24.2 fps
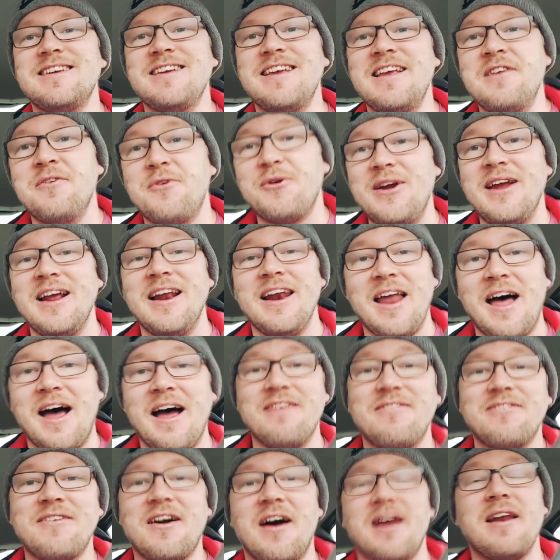in real
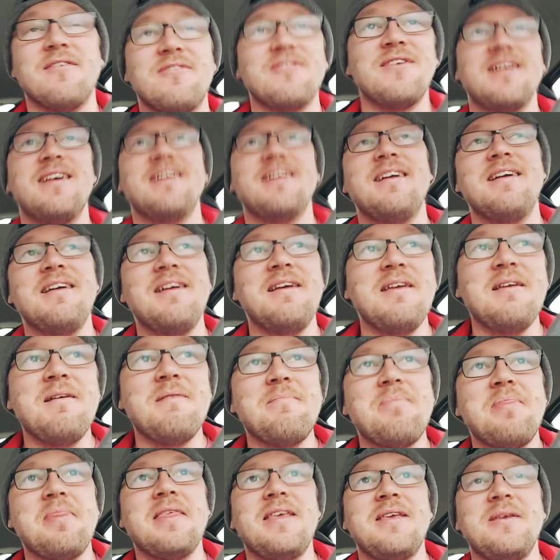life, kind of,
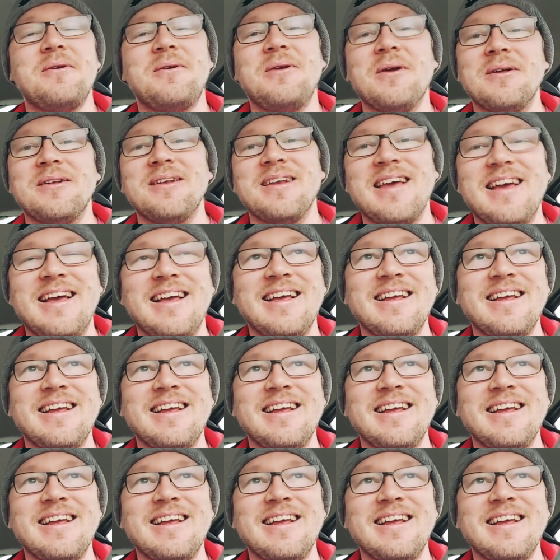you don't